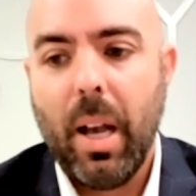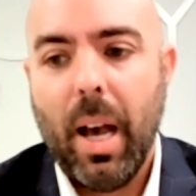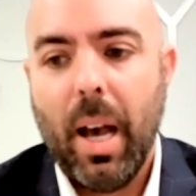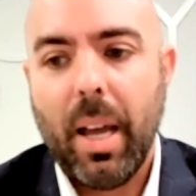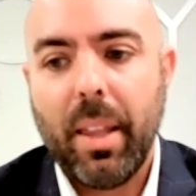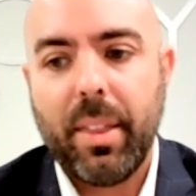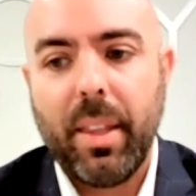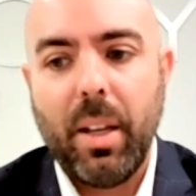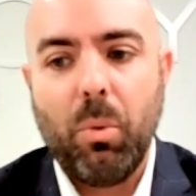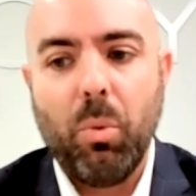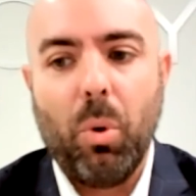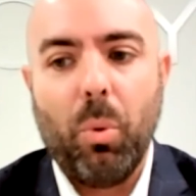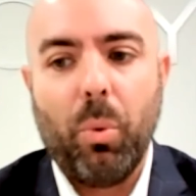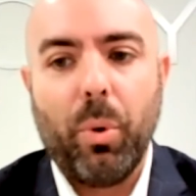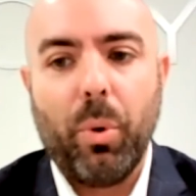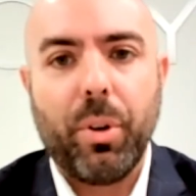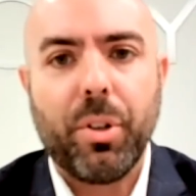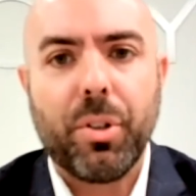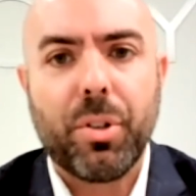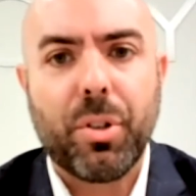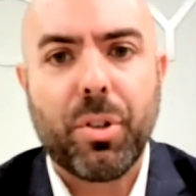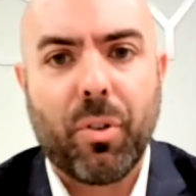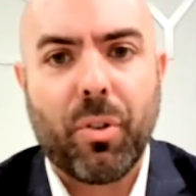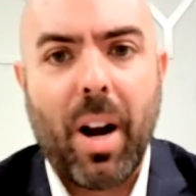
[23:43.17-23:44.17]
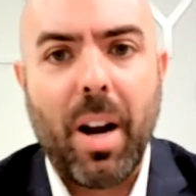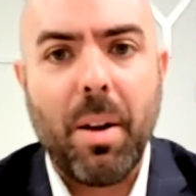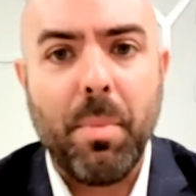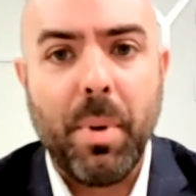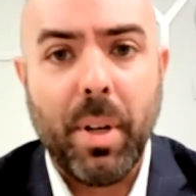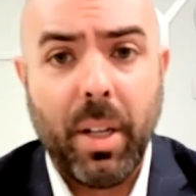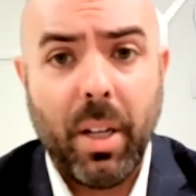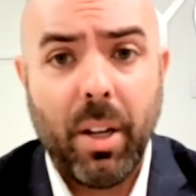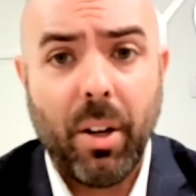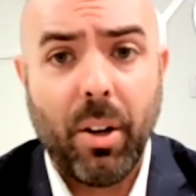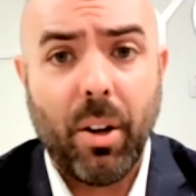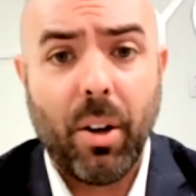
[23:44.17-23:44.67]
I think what we're
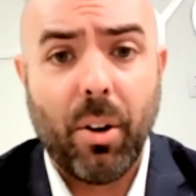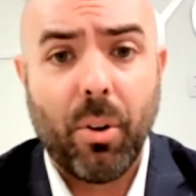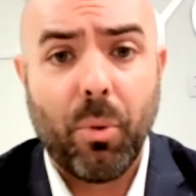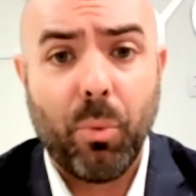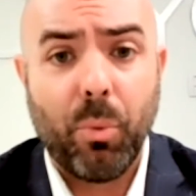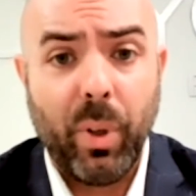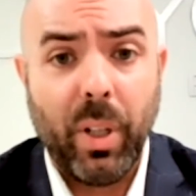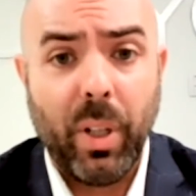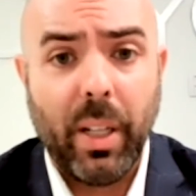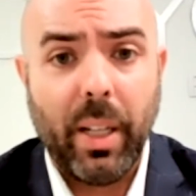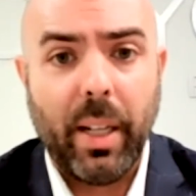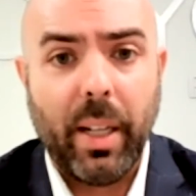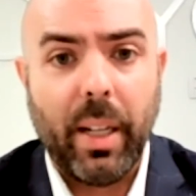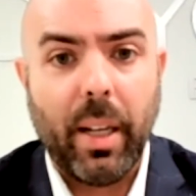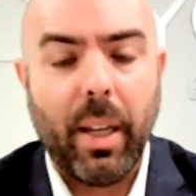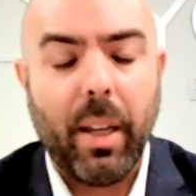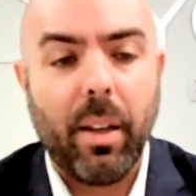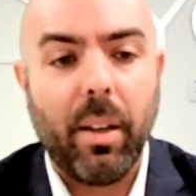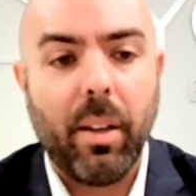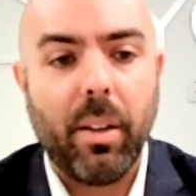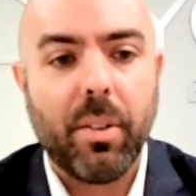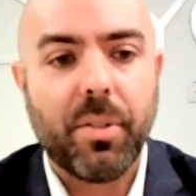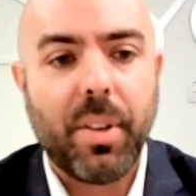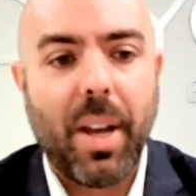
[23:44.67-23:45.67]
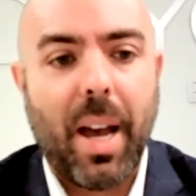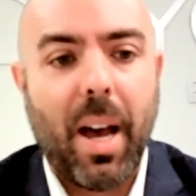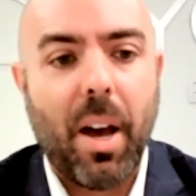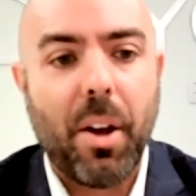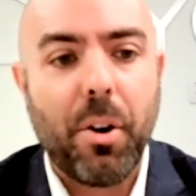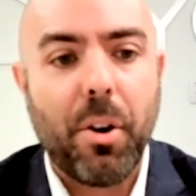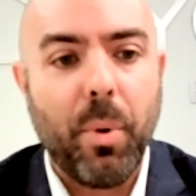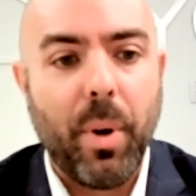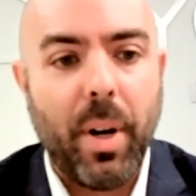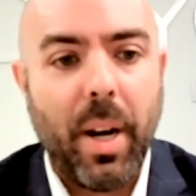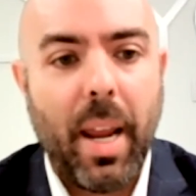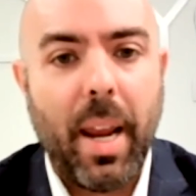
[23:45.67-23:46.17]
describing here really is how
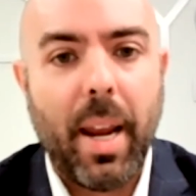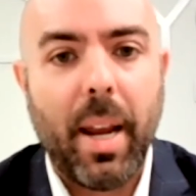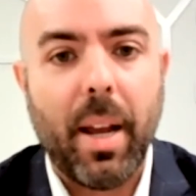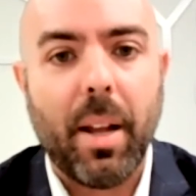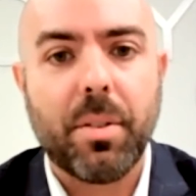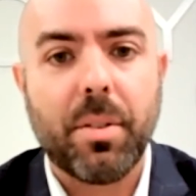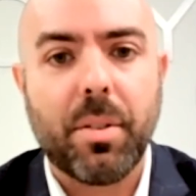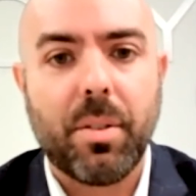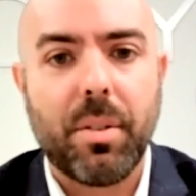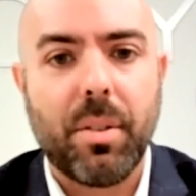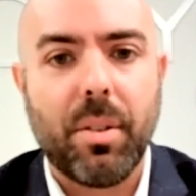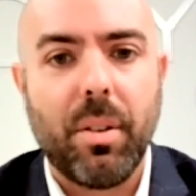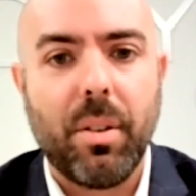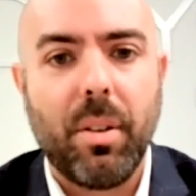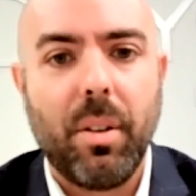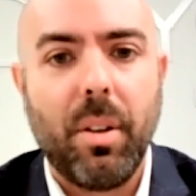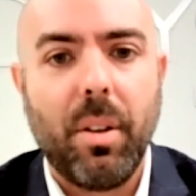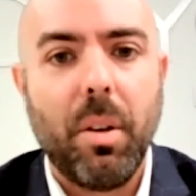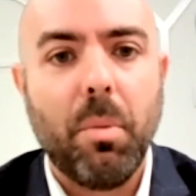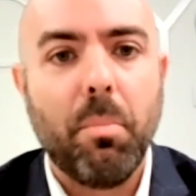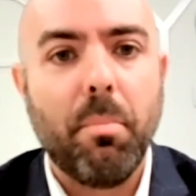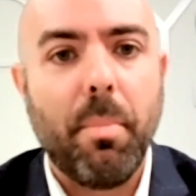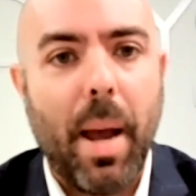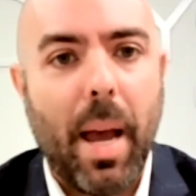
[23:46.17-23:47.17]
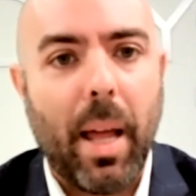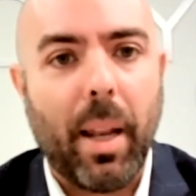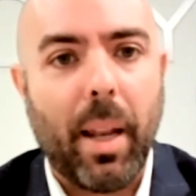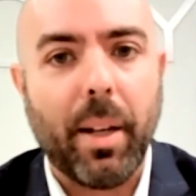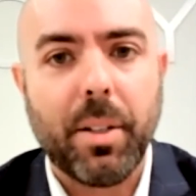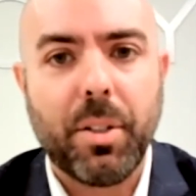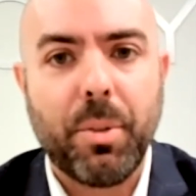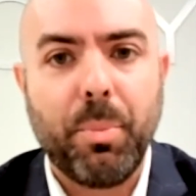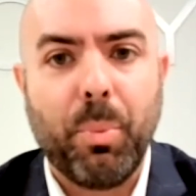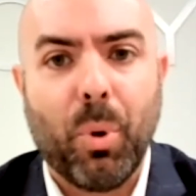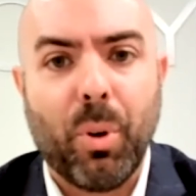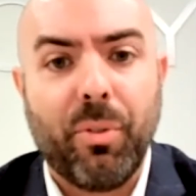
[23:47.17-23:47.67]
to enhance
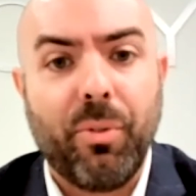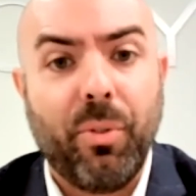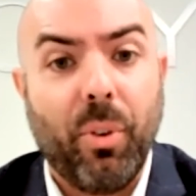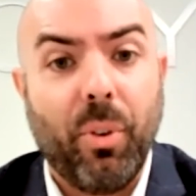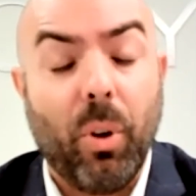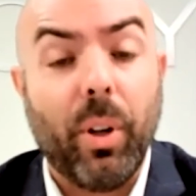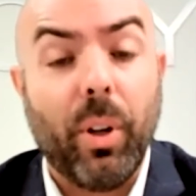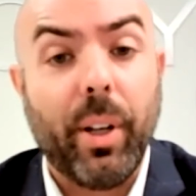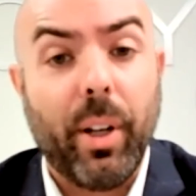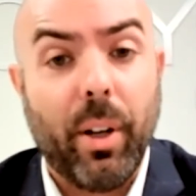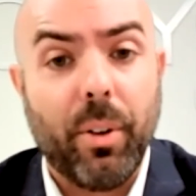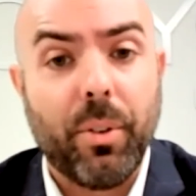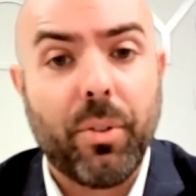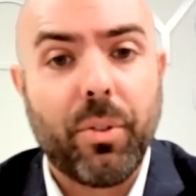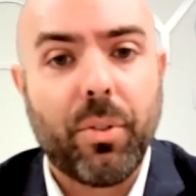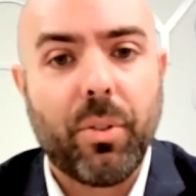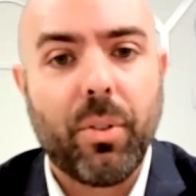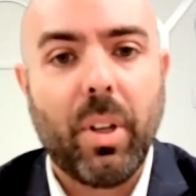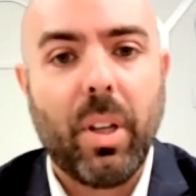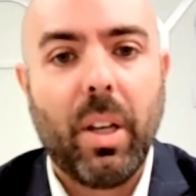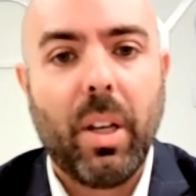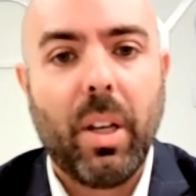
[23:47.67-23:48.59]
balanced portfolios.